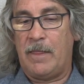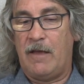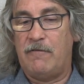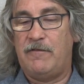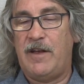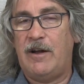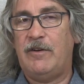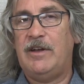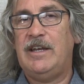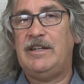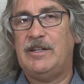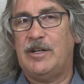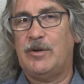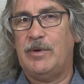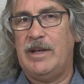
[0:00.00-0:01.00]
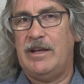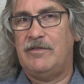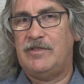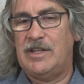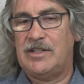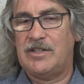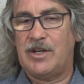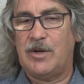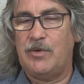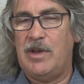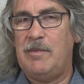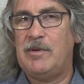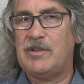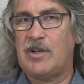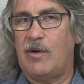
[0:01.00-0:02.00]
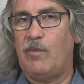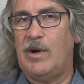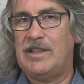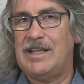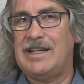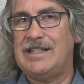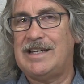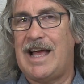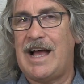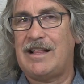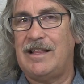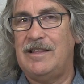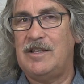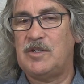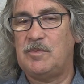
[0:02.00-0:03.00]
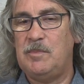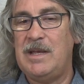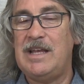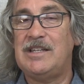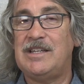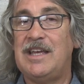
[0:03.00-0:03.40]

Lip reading: varying degree of disagreement on what exactly this means,